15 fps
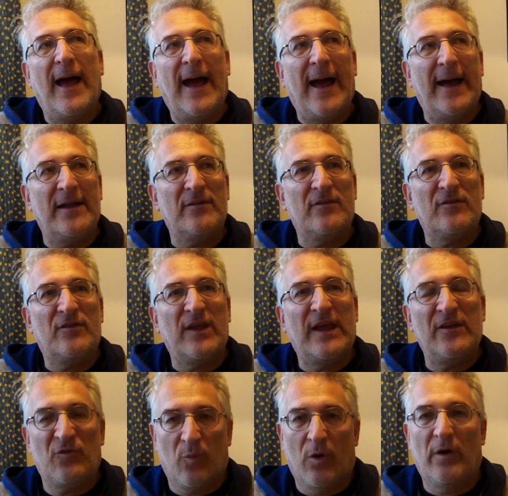And
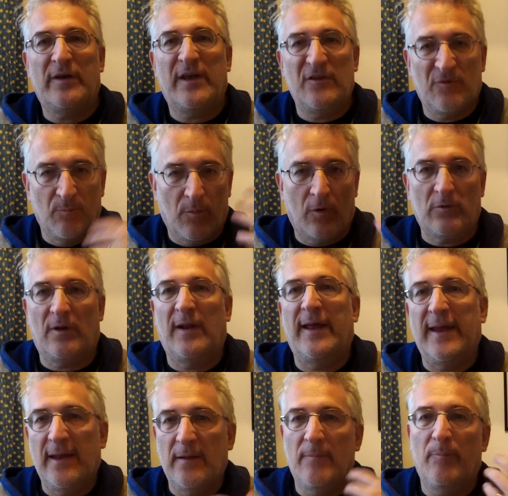his work is
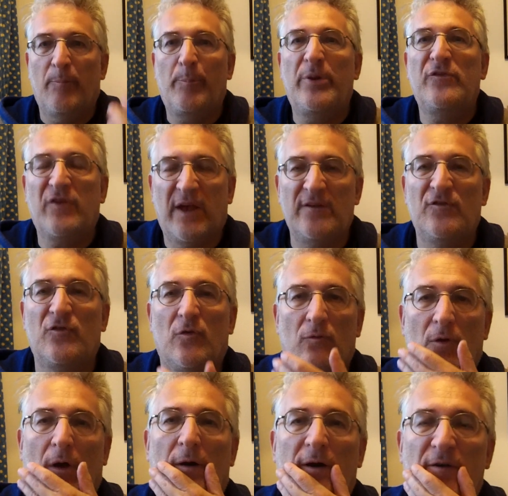modelling potential
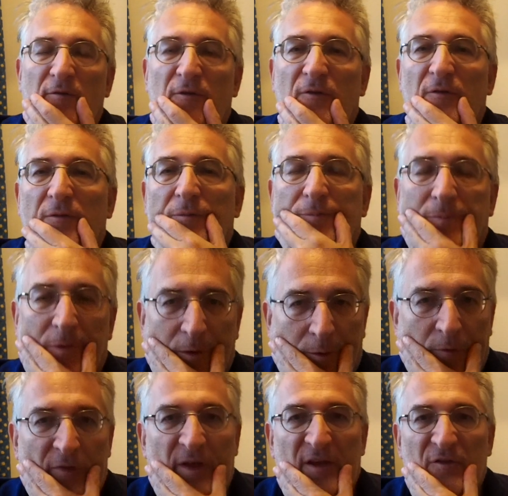life
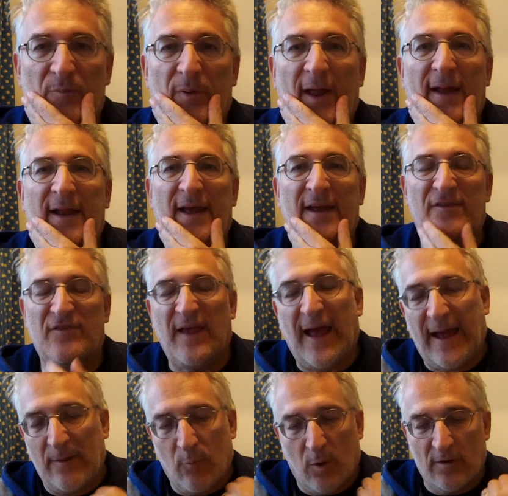on these planets.
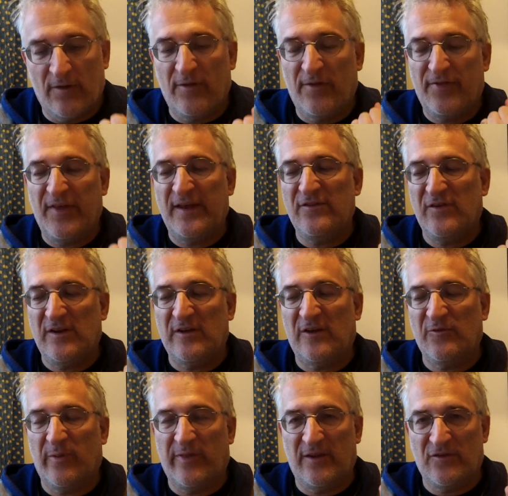And one of the things he
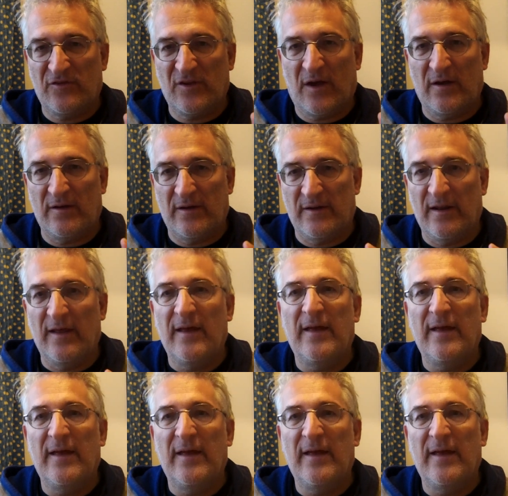does with his son